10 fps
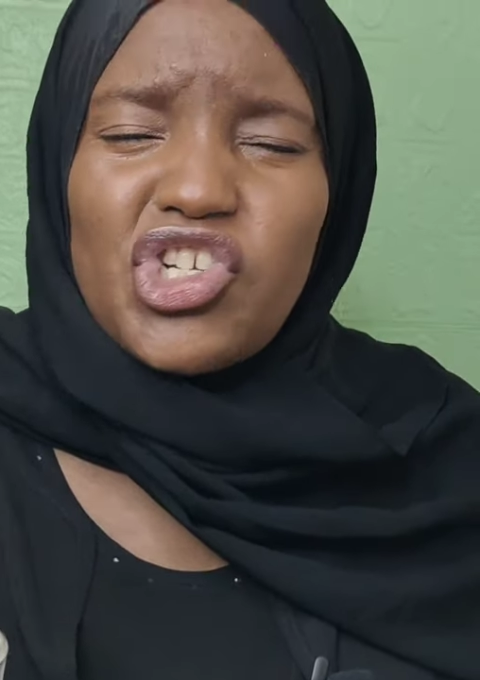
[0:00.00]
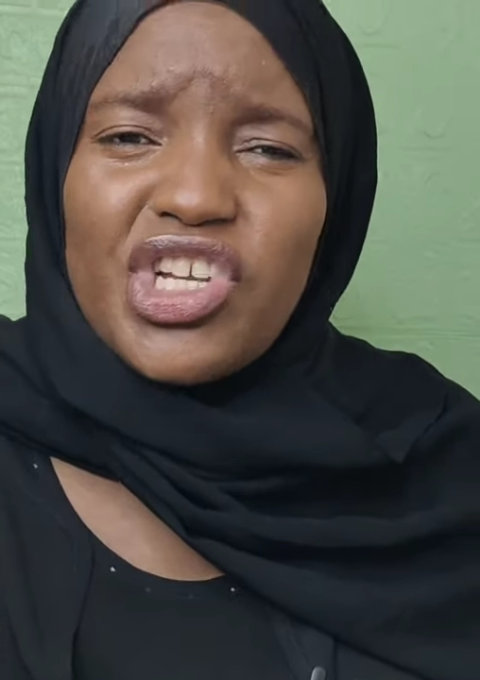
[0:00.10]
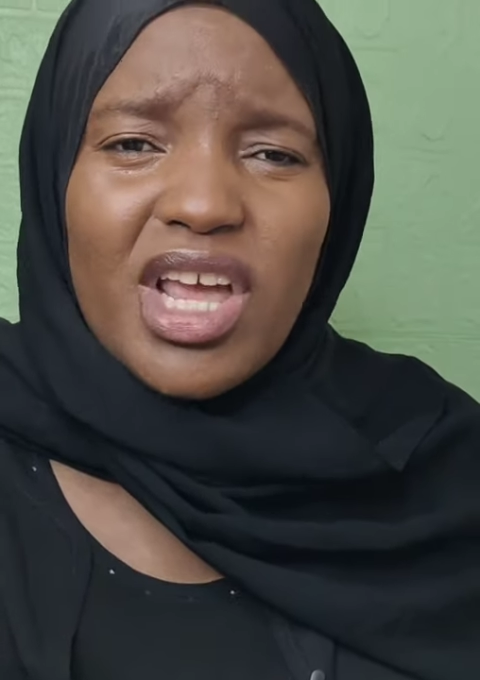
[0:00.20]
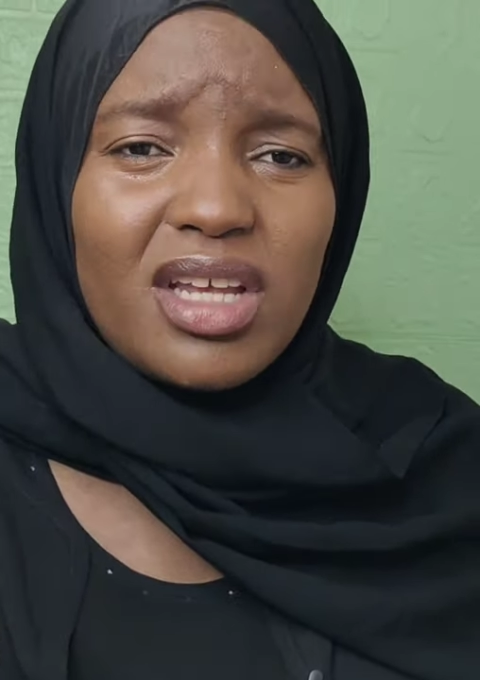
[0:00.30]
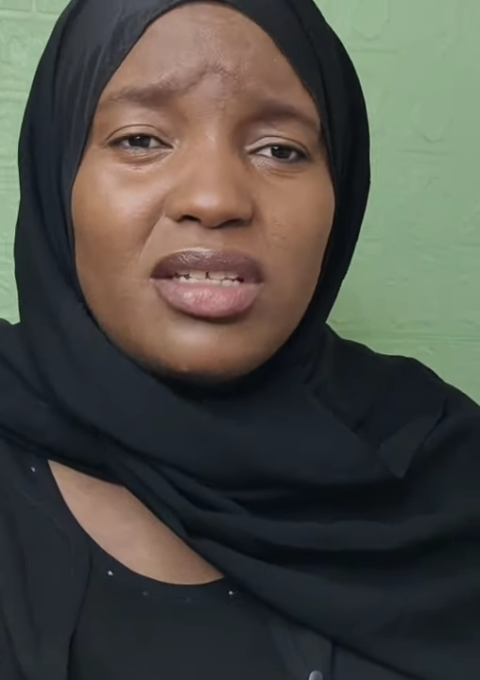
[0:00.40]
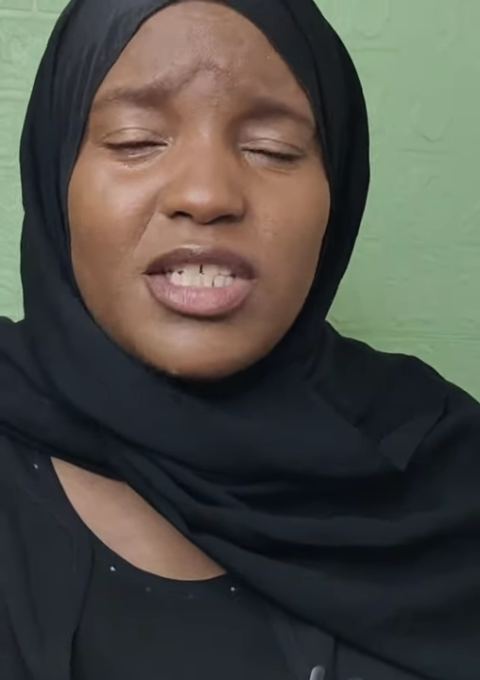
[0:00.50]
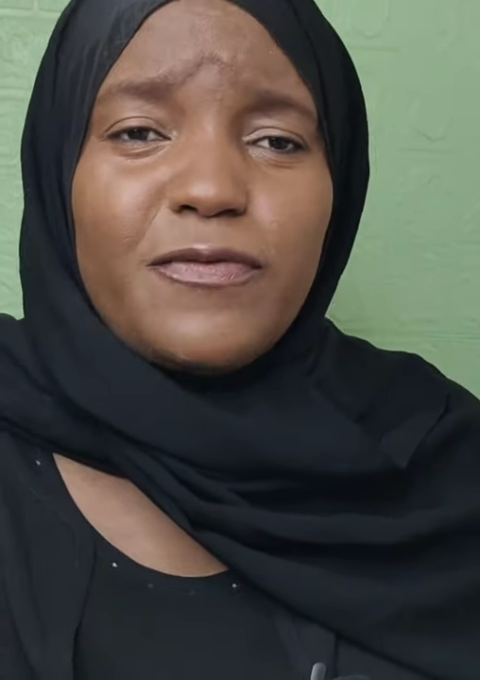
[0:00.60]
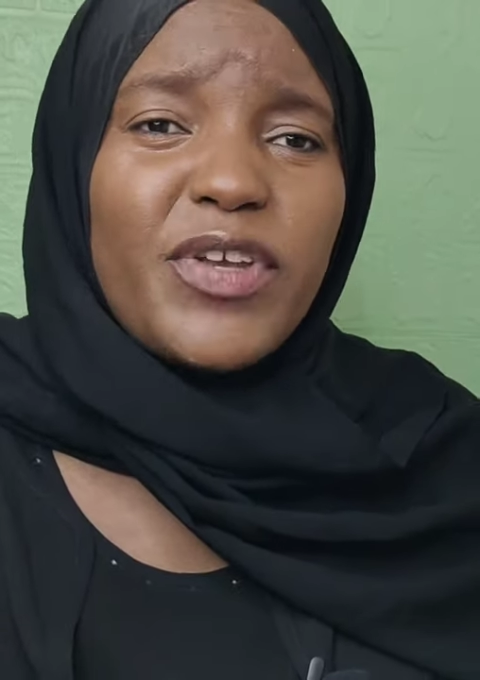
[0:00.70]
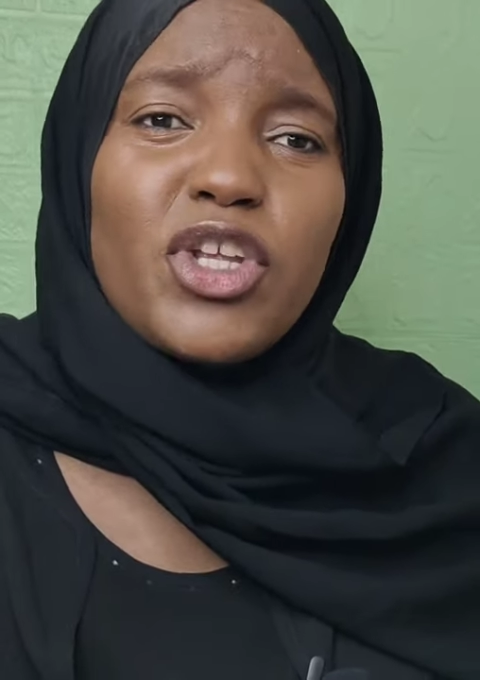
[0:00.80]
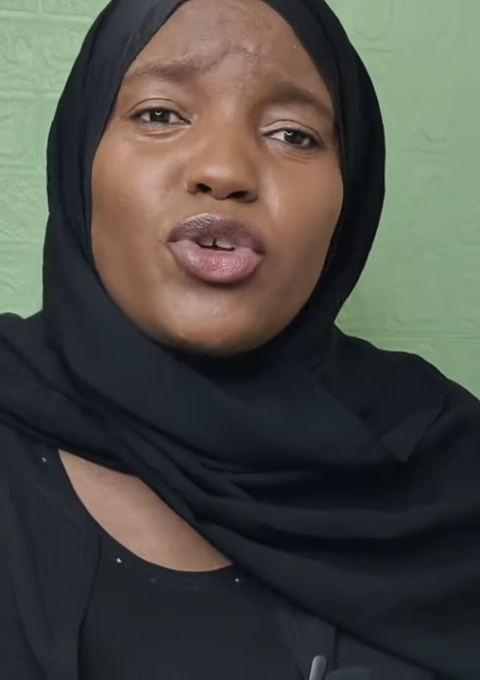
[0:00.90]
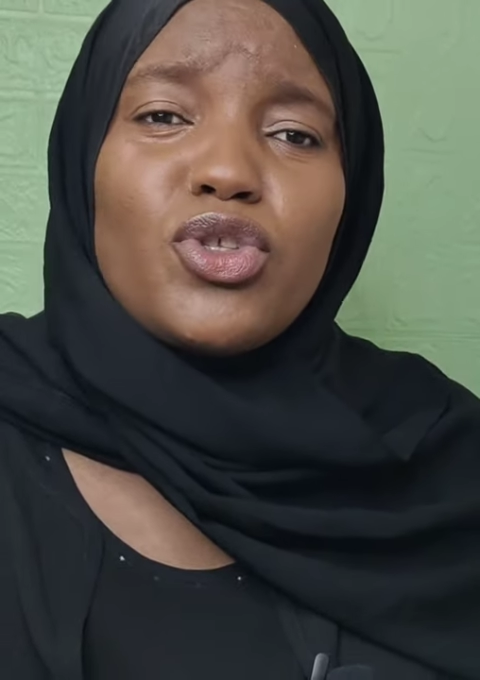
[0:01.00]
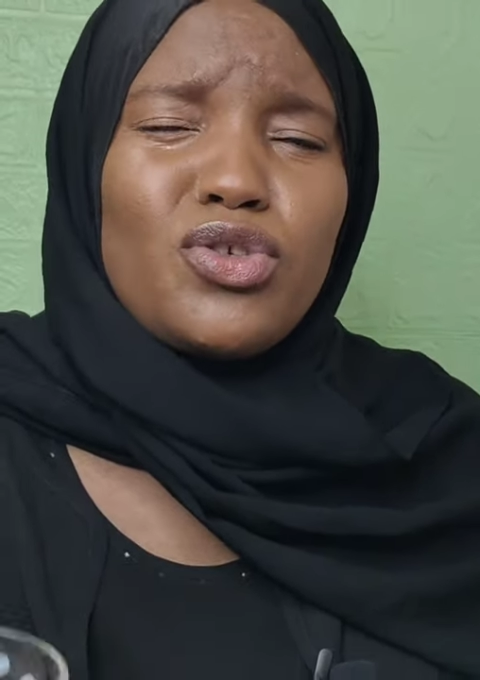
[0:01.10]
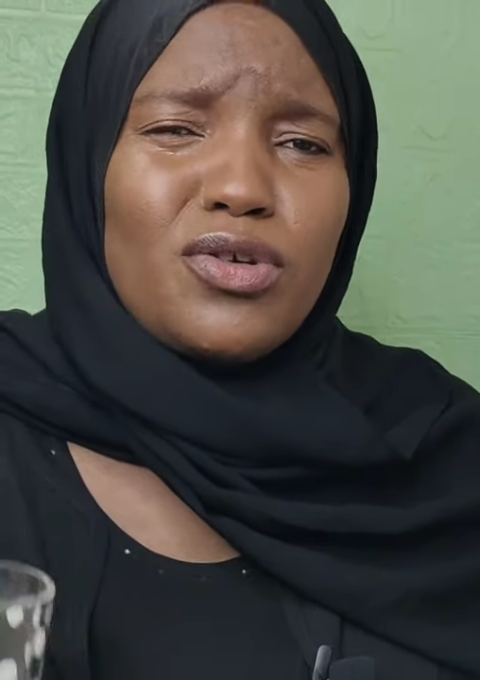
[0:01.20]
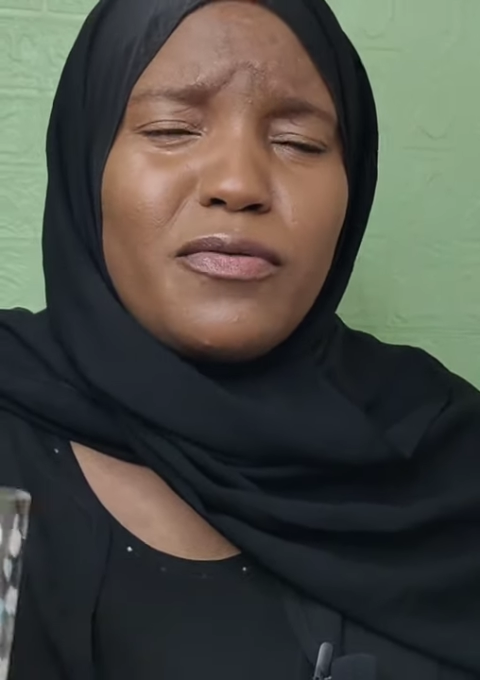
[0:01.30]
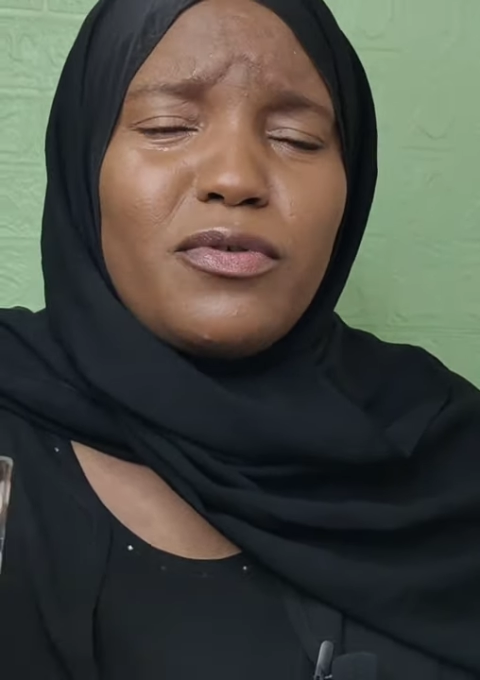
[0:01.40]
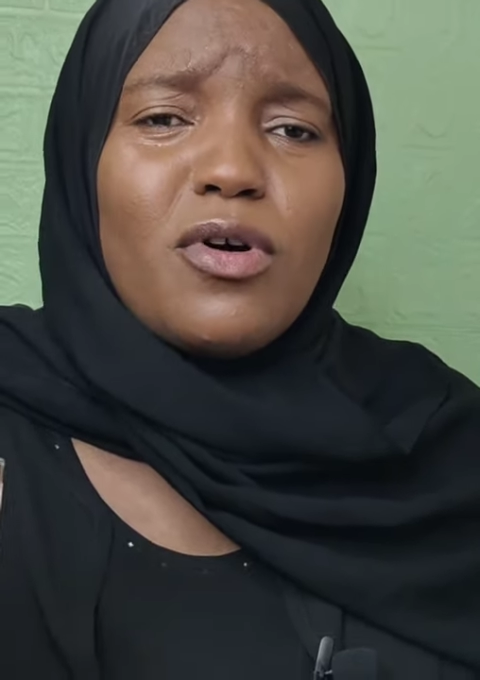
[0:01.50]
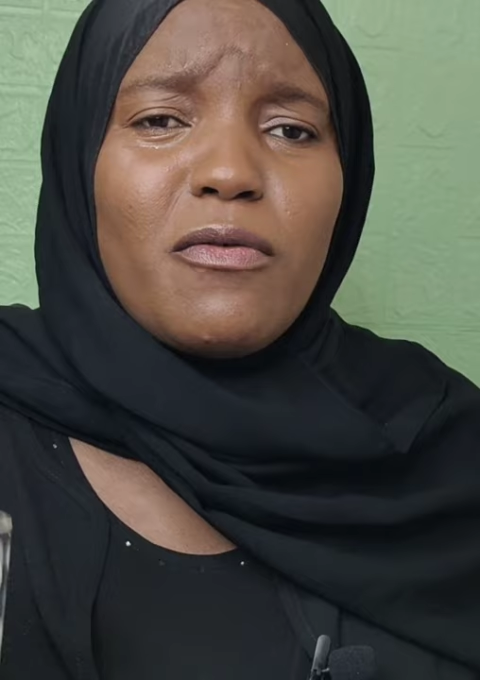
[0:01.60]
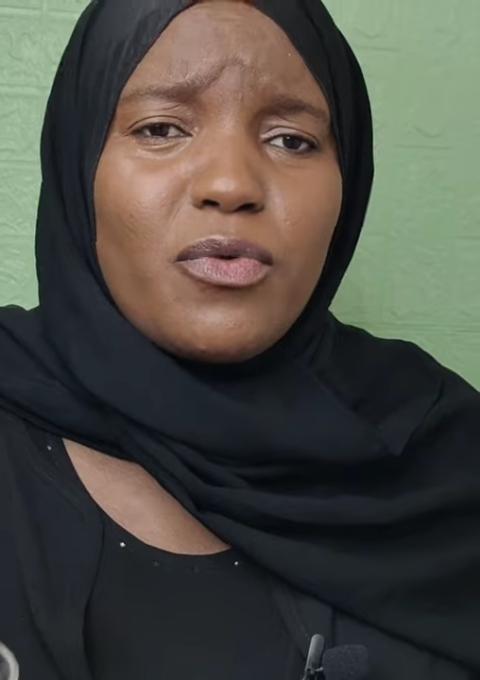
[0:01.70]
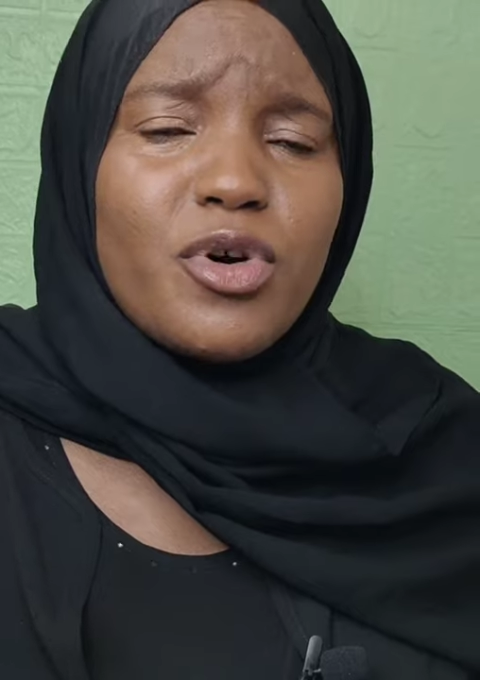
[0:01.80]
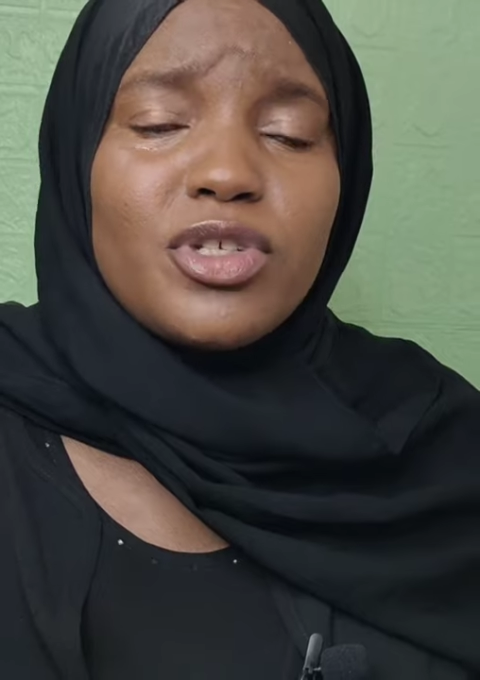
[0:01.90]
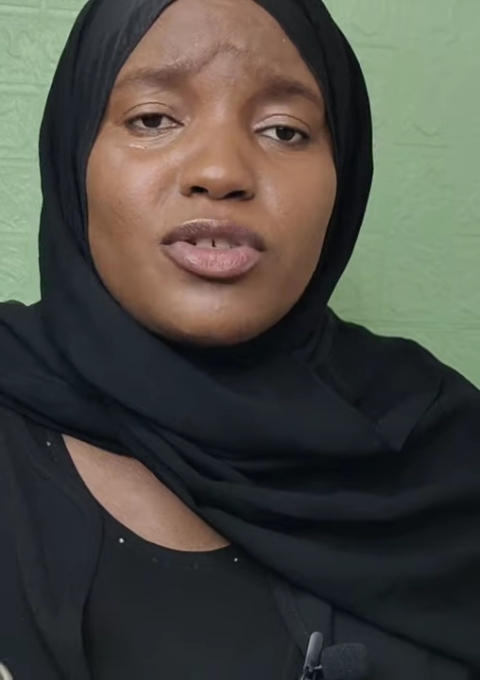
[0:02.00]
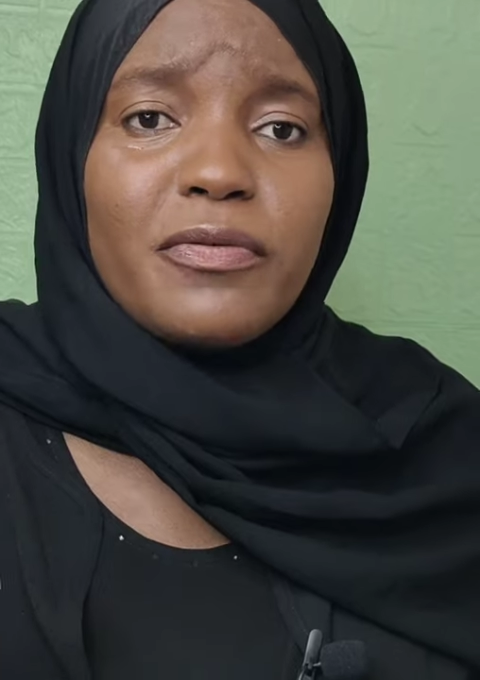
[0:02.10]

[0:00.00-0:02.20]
share this video to your loved ones,